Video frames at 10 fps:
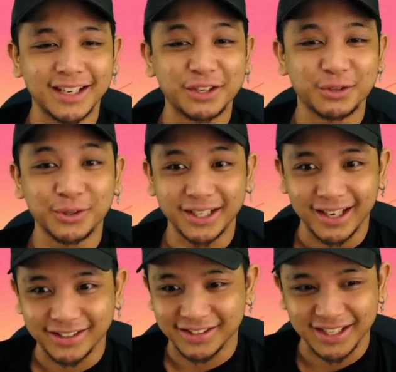He truly
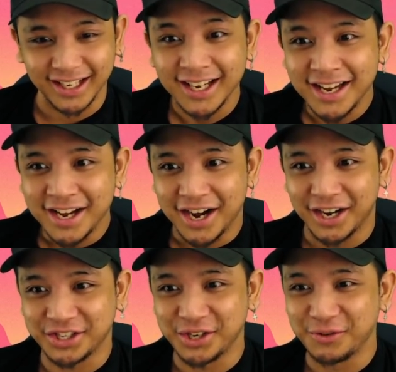was like,
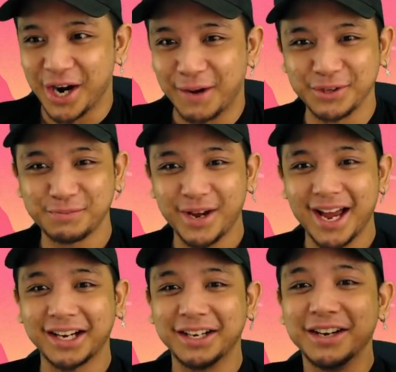Hashirama's
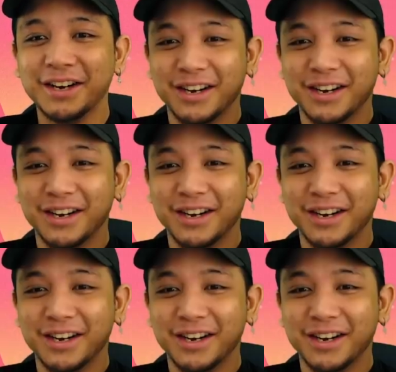back!